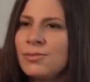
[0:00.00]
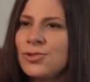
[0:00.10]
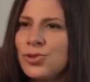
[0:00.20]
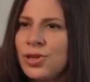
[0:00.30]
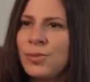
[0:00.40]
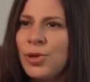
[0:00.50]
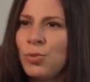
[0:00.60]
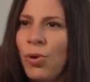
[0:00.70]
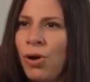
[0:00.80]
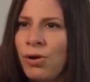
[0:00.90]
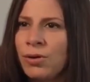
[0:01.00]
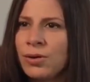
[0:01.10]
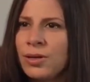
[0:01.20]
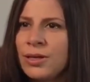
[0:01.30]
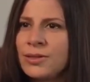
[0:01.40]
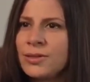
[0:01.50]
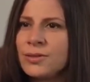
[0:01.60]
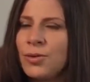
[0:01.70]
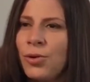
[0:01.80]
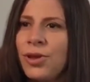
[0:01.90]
treating me wrong, or